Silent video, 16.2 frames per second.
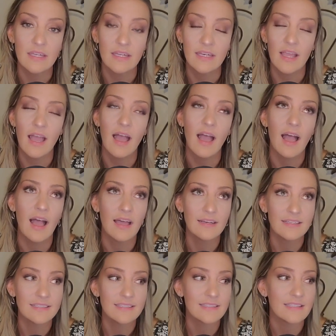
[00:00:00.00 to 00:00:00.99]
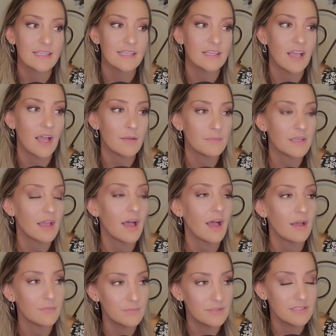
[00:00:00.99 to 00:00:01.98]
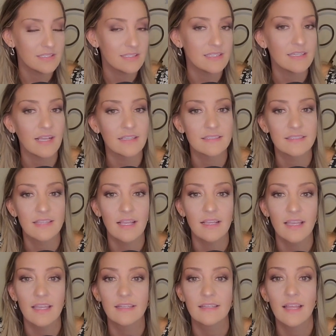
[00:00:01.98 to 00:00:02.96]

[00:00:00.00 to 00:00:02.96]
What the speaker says: And honestly, coming up into the next decade,